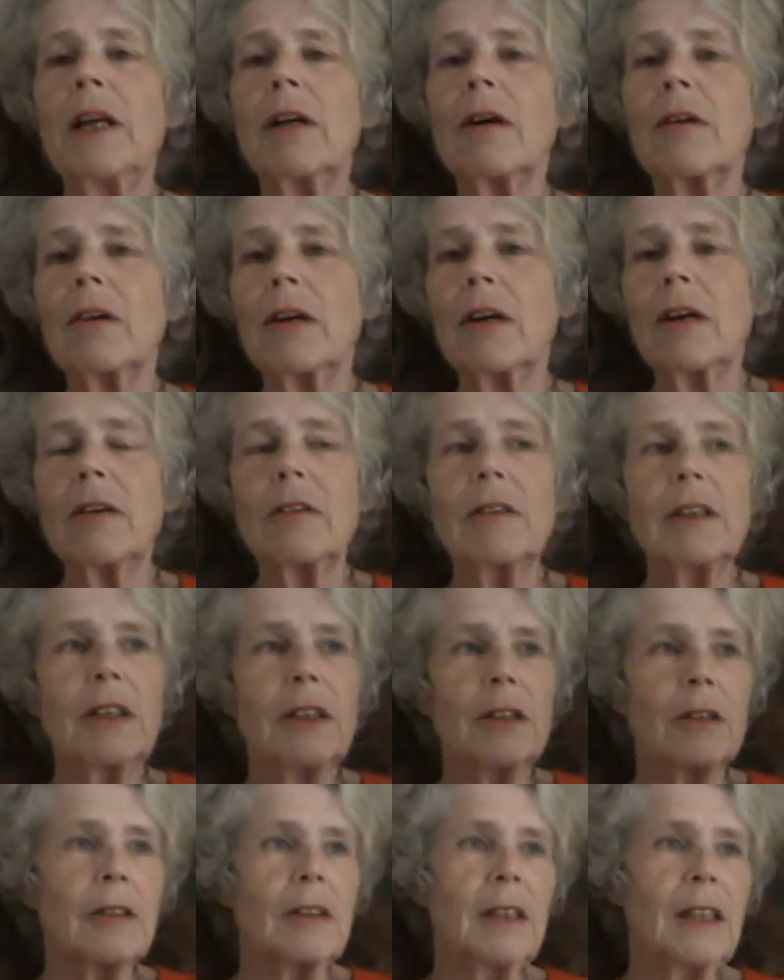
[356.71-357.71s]
long
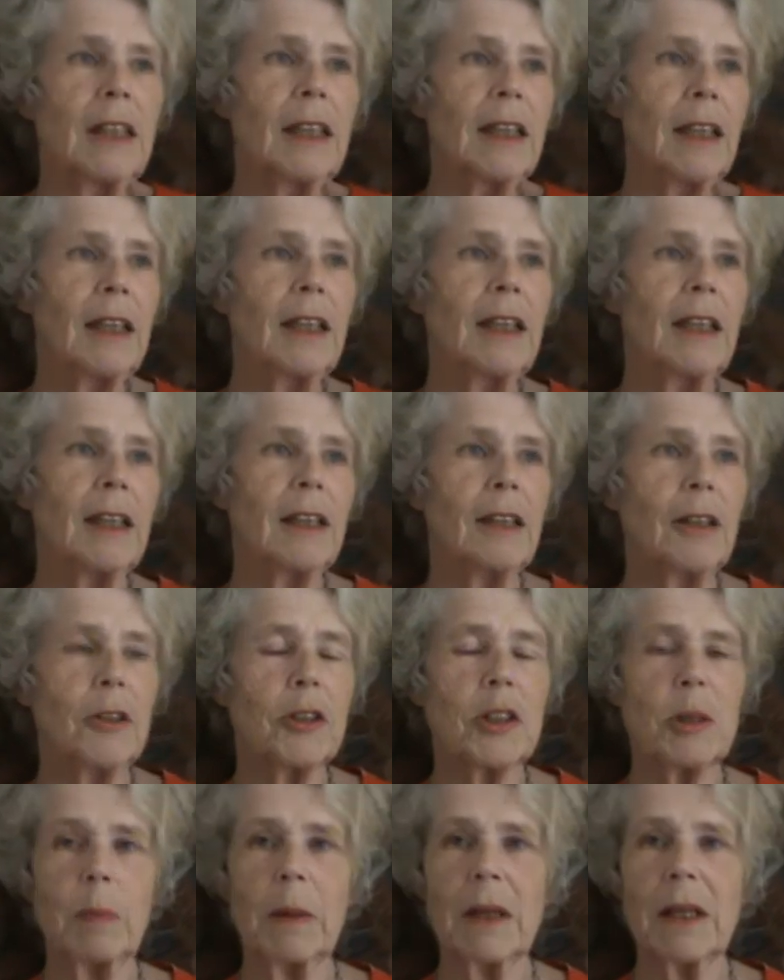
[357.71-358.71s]
corridor in the
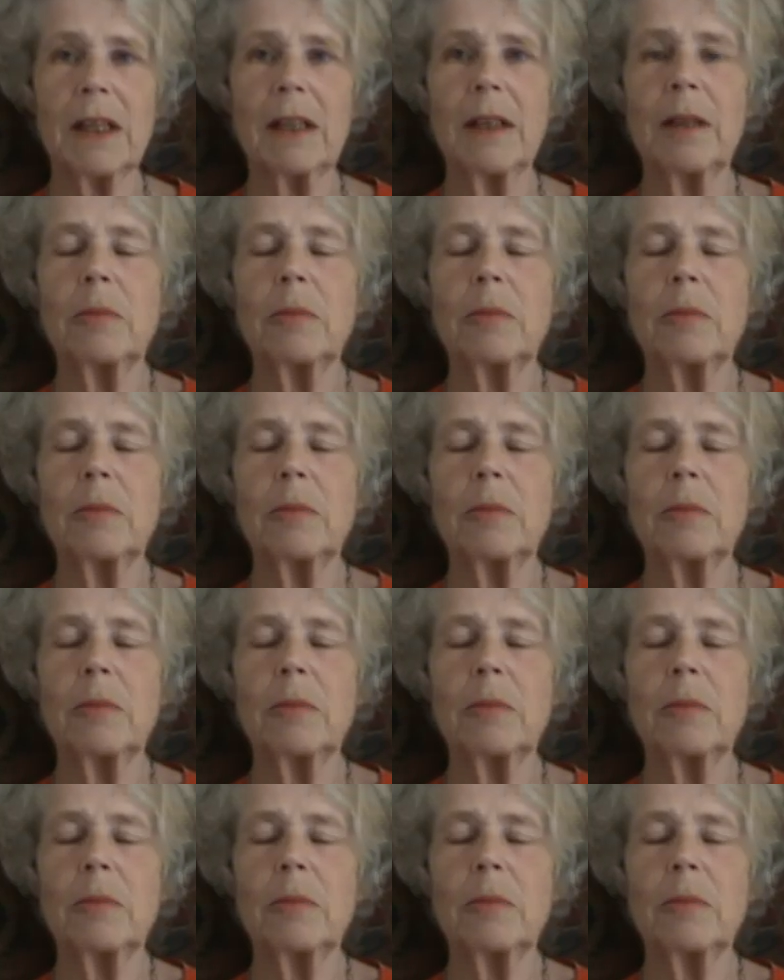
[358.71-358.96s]
hospital.